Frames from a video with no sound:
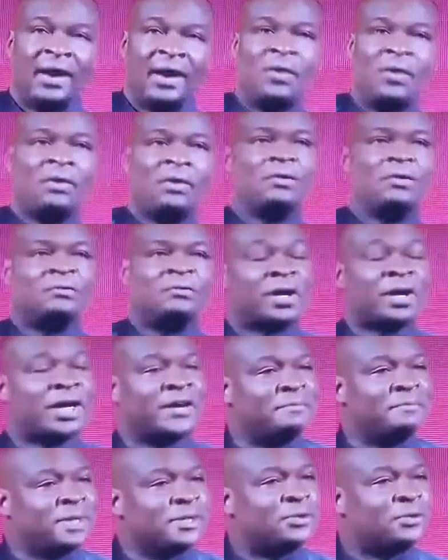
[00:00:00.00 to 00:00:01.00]
Now,
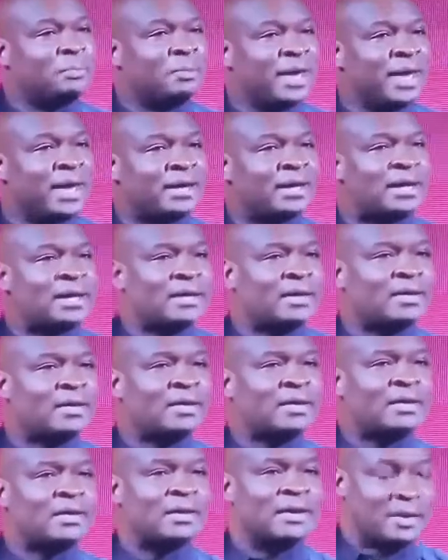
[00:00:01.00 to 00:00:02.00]
forgive me to
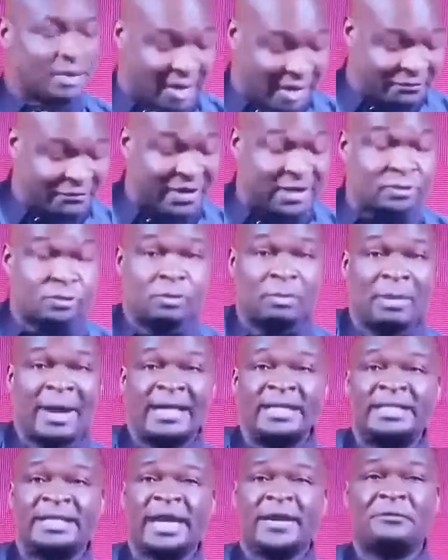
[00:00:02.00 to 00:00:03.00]
make
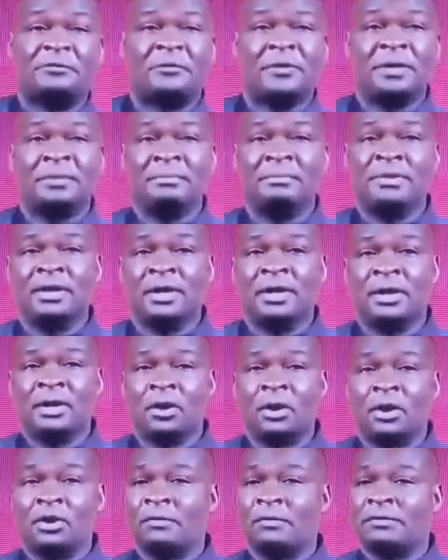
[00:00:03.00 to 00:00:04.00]
reference to my dear
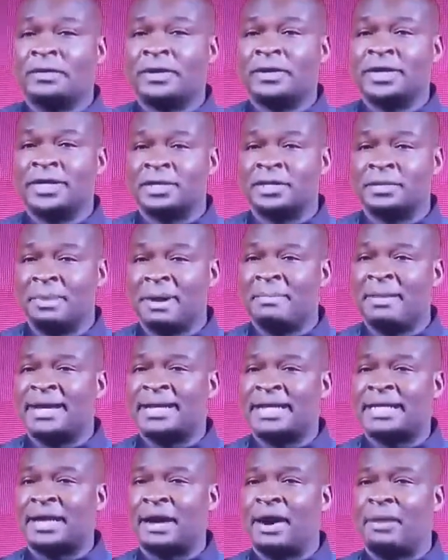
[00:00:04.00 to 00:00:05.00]
film, Lord of the Rings.
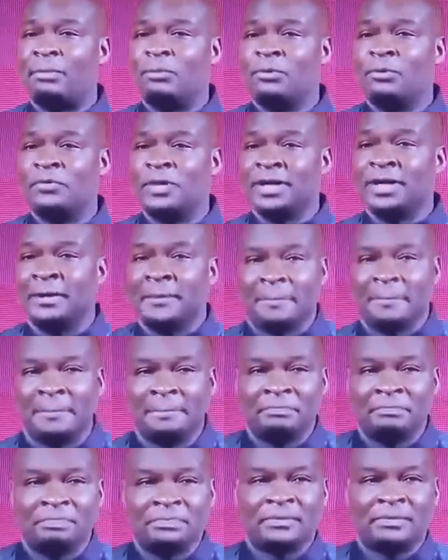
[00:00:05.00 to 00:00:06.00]
Remember that, our
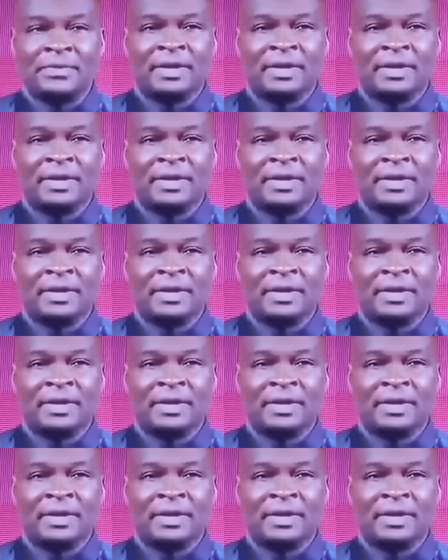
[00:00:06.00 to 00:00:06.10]
movie?